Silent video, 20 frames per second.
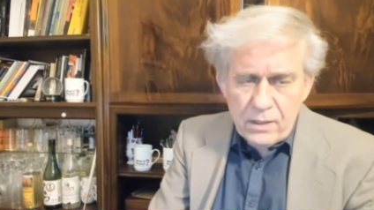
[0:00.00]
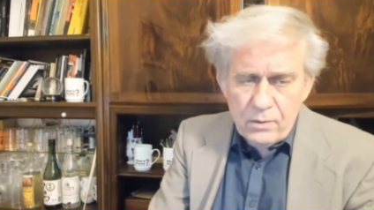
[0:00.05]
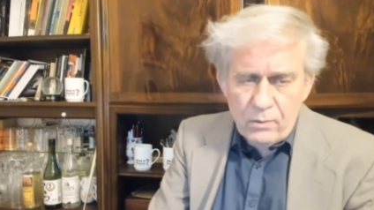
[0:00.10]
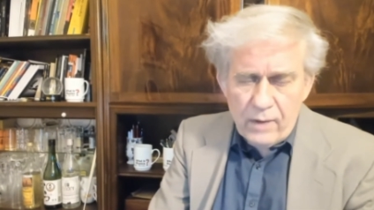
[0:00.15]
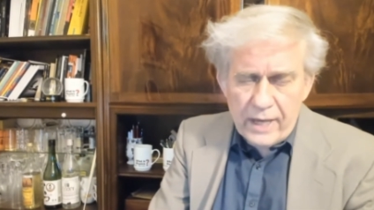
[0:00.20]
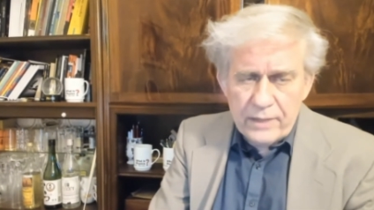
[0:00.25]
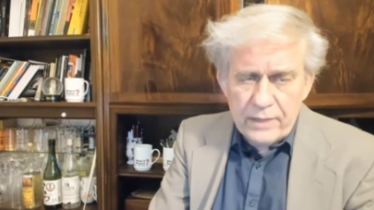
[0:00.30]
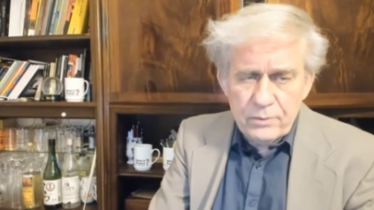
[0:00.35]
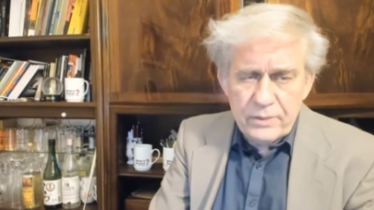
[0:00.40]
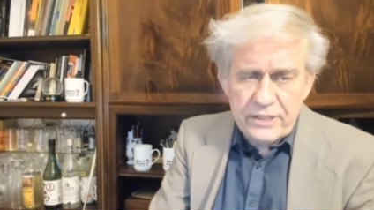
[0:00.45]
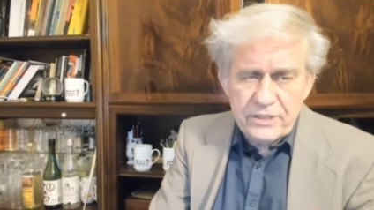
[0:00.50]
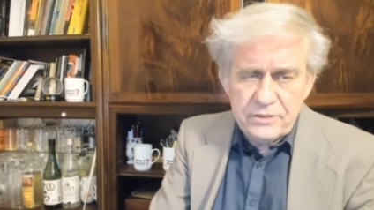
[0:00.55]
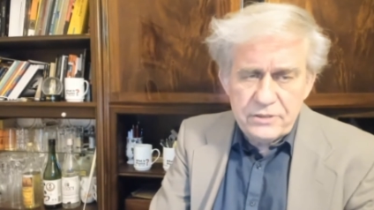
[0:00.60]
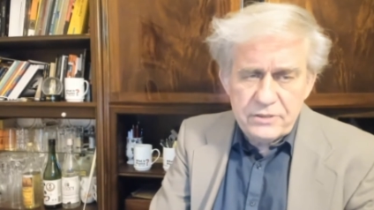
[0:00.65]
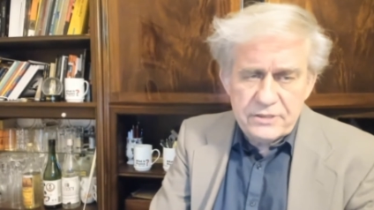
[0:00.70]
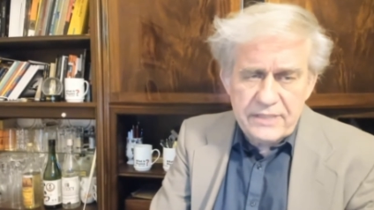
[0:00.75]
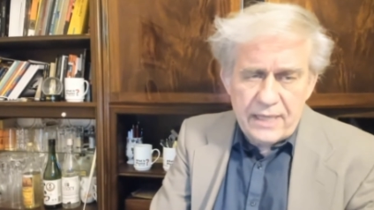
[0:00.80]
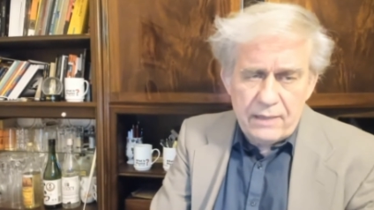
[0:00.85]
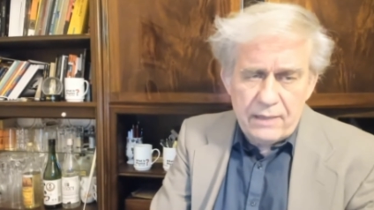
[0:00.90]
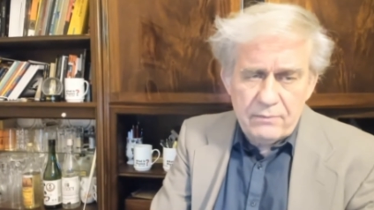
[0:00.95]
Why do we
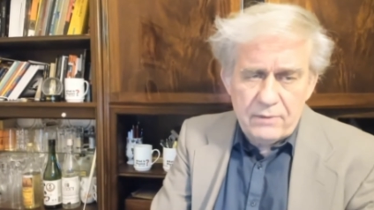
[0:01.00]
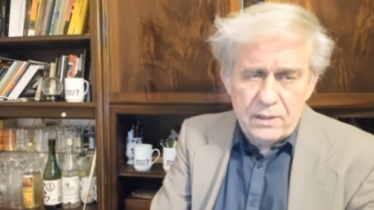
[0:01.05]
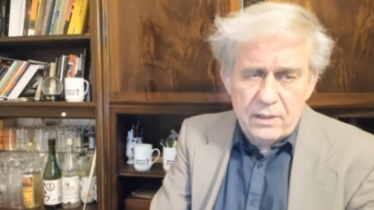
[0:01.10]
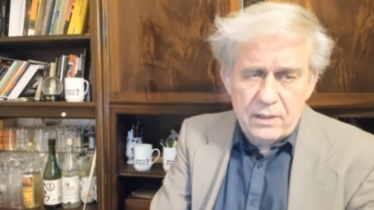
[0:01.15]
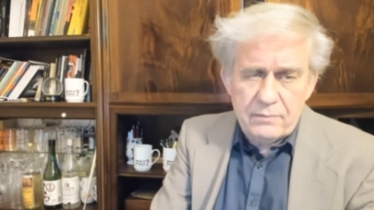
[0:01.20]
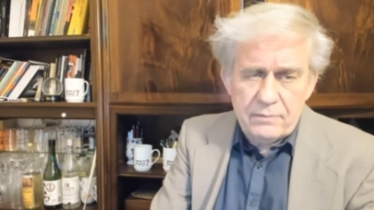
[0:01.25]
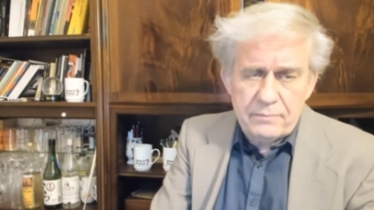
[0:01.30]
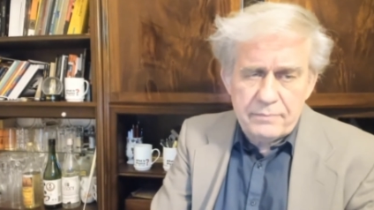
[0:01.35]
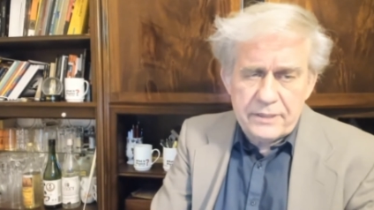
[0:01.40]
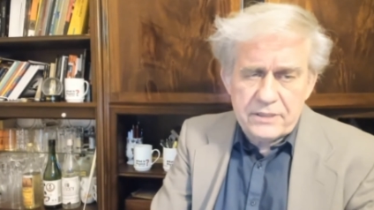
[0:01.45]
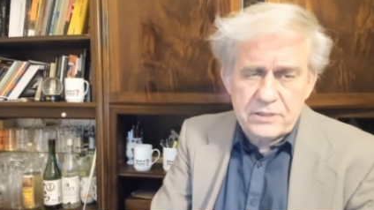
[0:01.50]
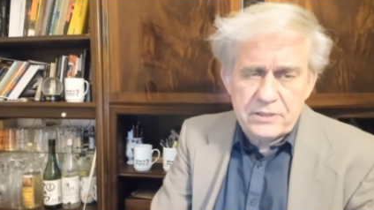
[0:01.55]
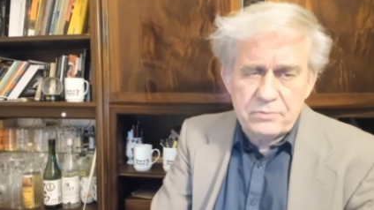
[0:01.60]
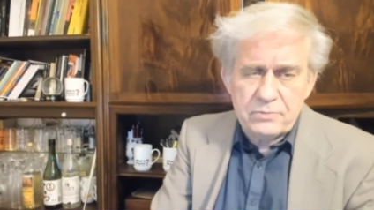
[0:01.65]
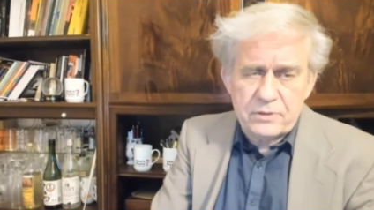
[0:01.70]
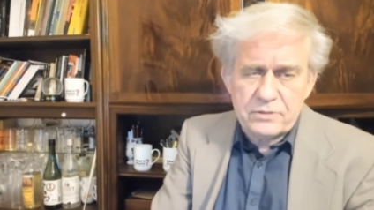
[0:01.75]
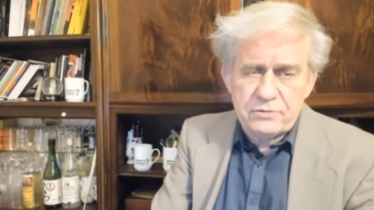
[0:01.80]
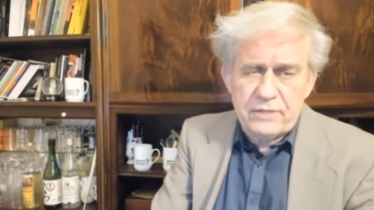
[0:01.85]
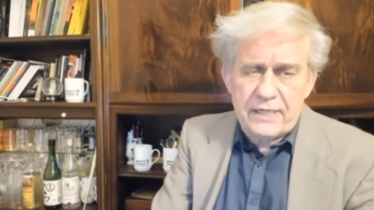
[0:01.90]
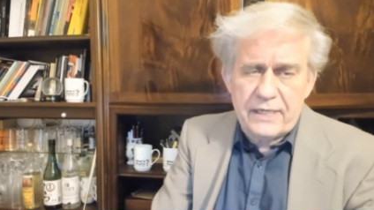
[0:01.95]
use that? Well, because
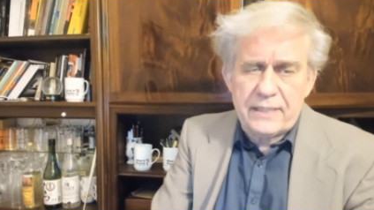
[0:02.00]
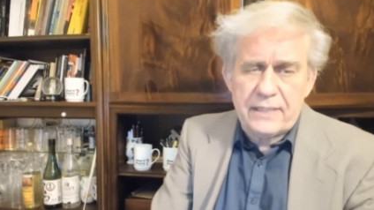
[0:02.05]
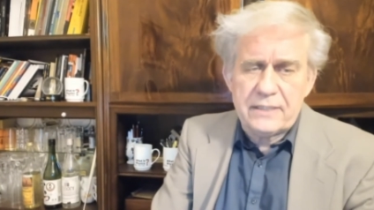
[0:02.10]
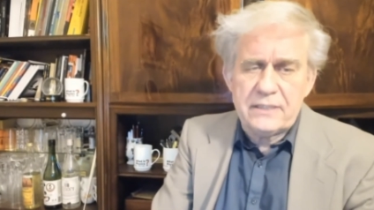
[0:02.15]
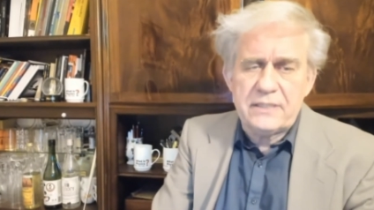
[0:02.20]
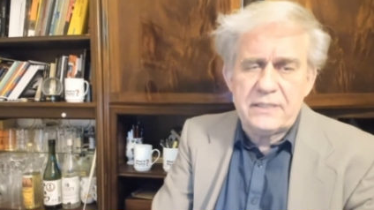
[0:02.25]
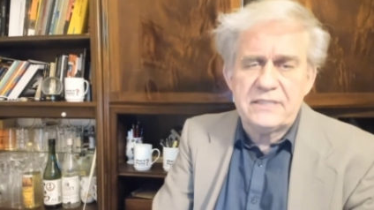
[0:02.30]
we're trying to